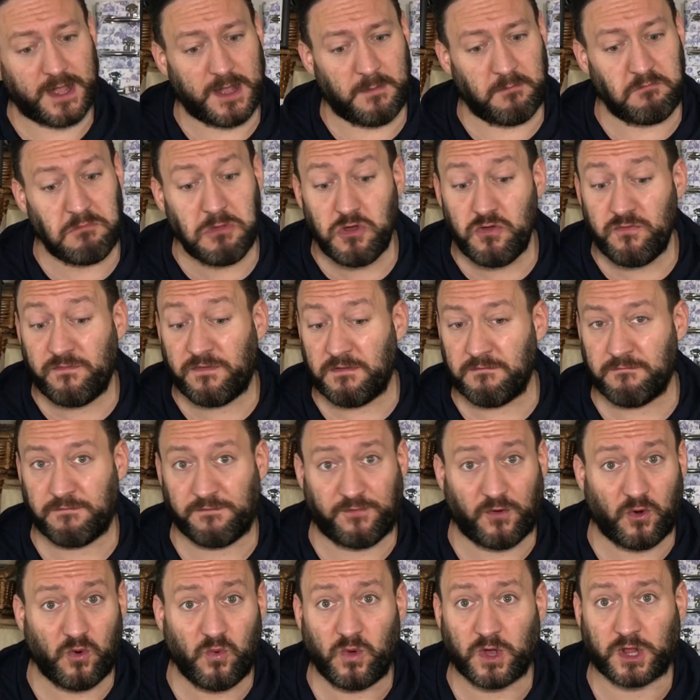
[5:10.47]
Moving
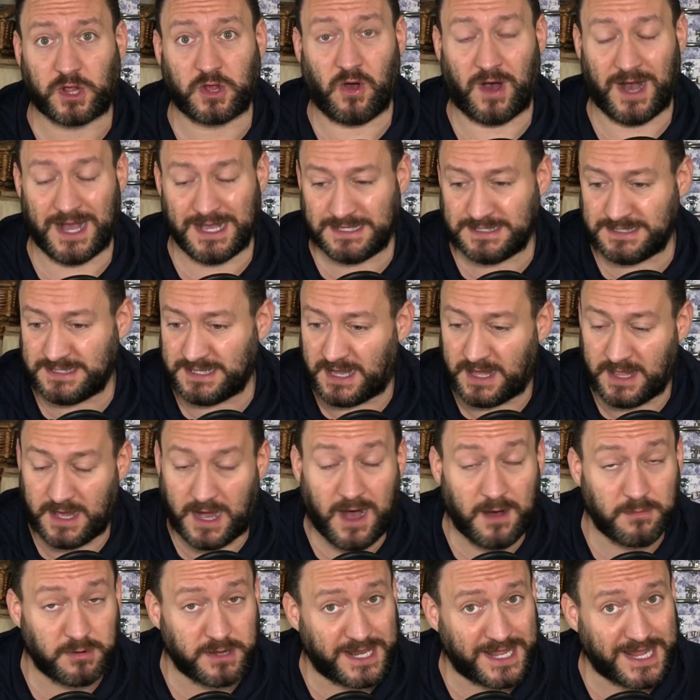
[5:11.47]
forward, guys, I'm
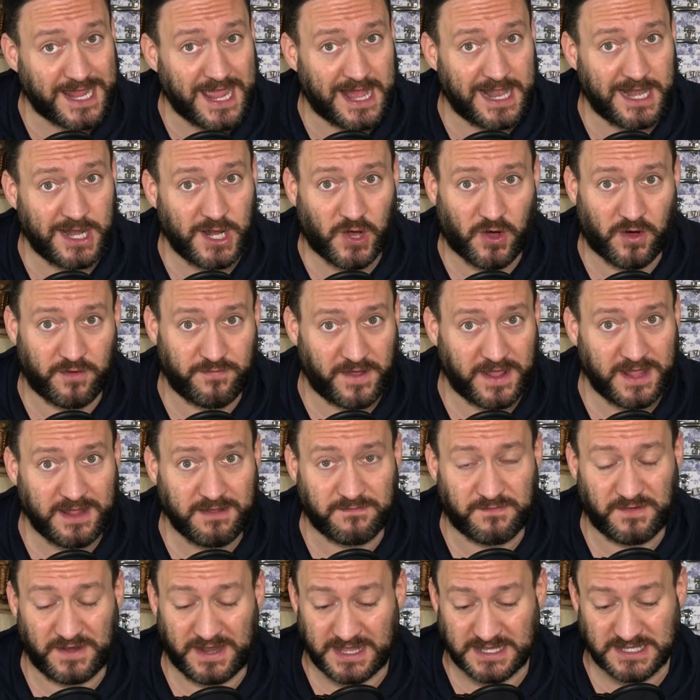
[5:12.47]
going to get a lot of heat for
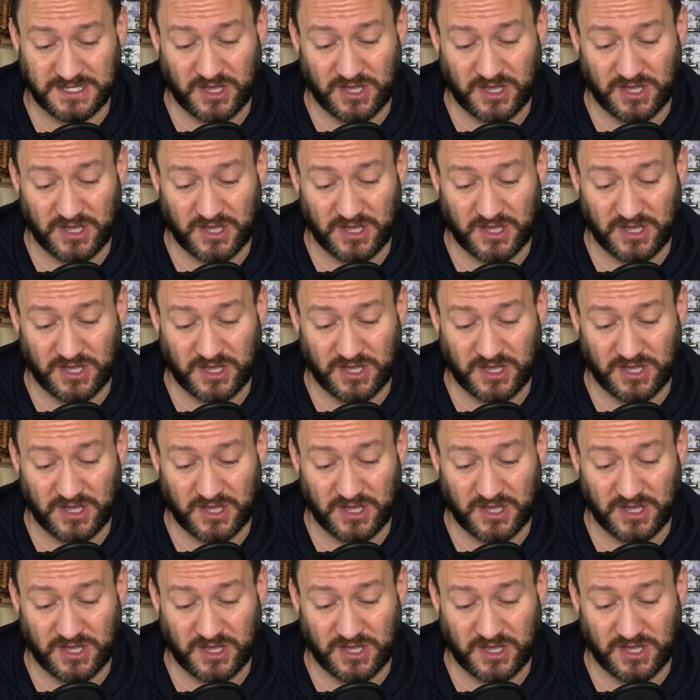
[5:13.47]
this.